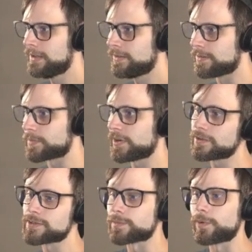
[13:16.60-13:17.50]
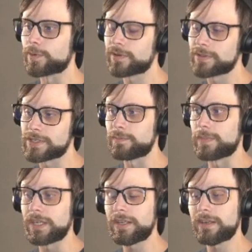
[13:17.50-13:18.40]
The Brothers' War, to
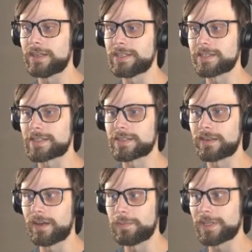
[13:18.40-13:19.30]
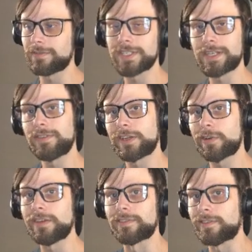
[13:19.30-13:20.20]
me, is a bit of a saving
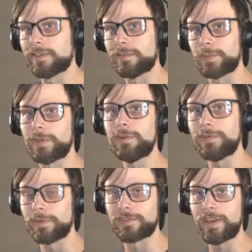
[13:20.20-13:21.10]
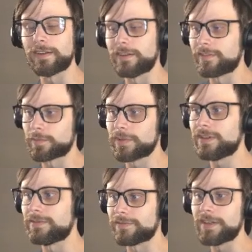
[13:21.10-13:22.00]
grace. It's a beautiful set. It's a
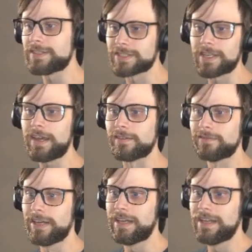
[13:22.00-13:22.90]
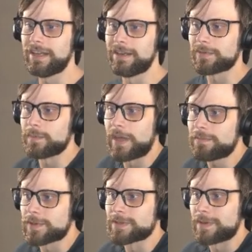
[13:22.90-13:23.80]
really fun set. And from that
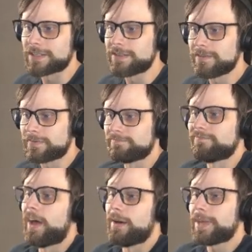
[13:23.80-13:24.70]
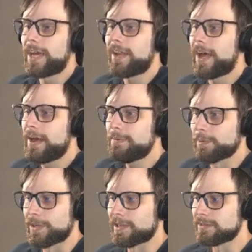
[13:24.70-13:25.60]
perspective, I'm kind of happy
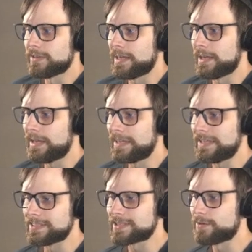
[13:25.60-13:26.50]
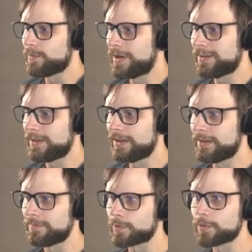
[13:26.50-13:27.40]
with it. Uh, and so, while,
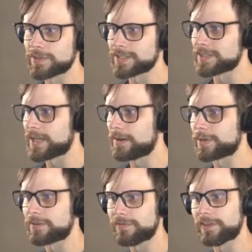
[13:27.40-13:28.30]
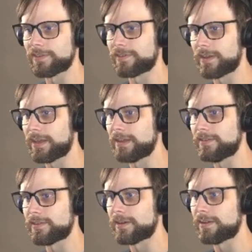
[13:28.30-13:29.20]
of course, it's not perfect,
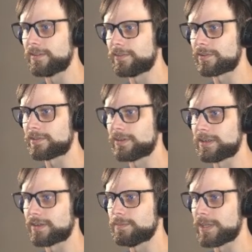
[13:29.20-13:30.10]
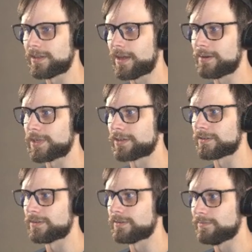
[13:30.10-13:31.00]
and uh, certainly it could be a lot better
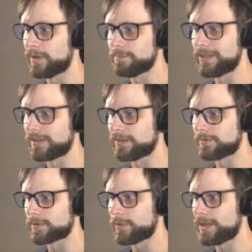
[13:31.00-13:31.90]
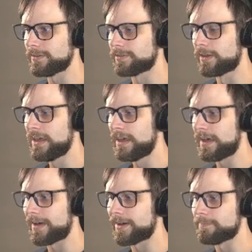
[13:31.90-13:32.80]
in a million different ways,
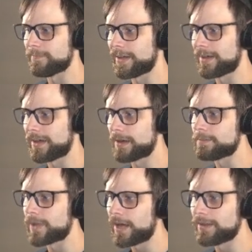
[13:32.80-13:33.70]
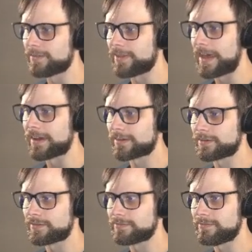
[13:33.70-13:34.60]
um, I'm not that
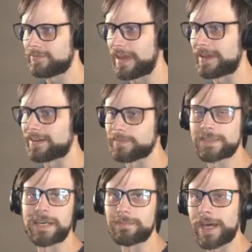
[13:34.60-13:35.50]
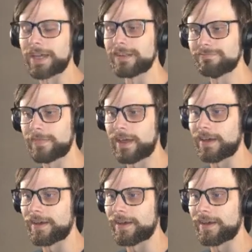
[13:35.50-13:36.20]
that upset by it, uh,